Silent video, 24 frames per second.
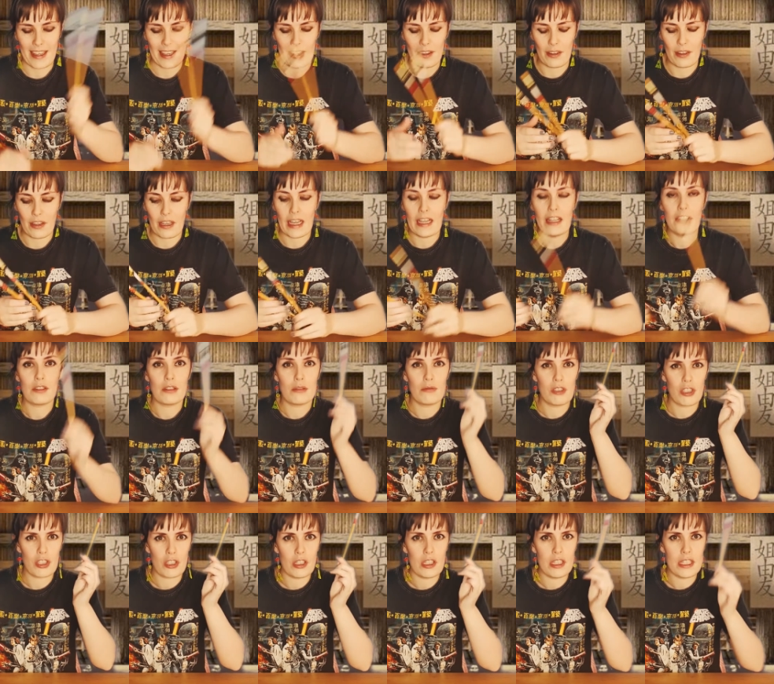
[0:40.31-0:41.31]
Okay, so I'm just
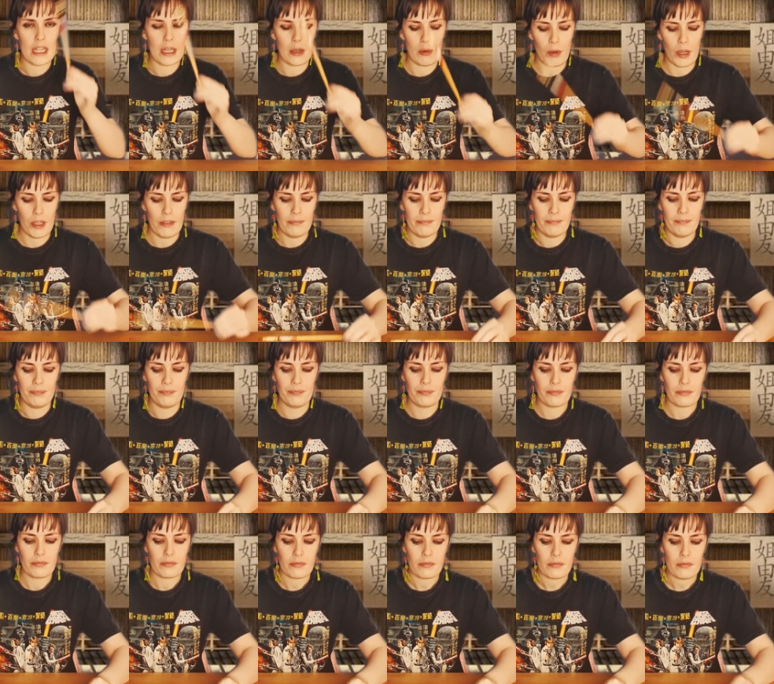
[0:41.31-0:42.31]
going to take one,
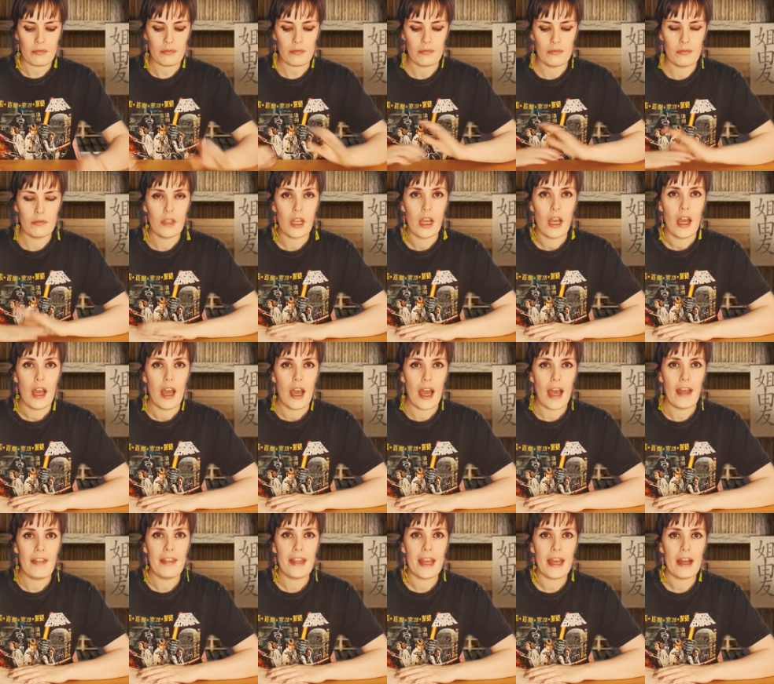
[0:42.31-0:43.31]

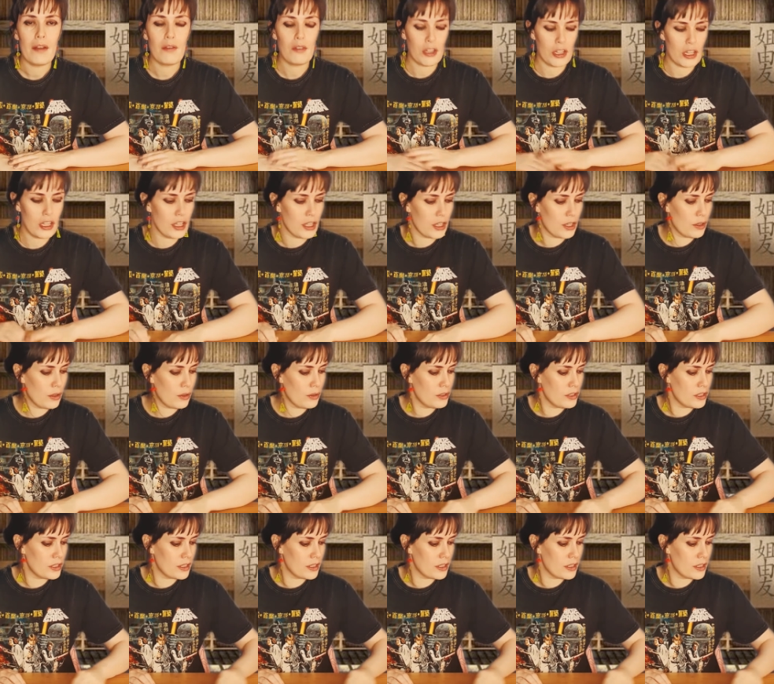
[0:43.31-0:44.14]
and then I'm going to use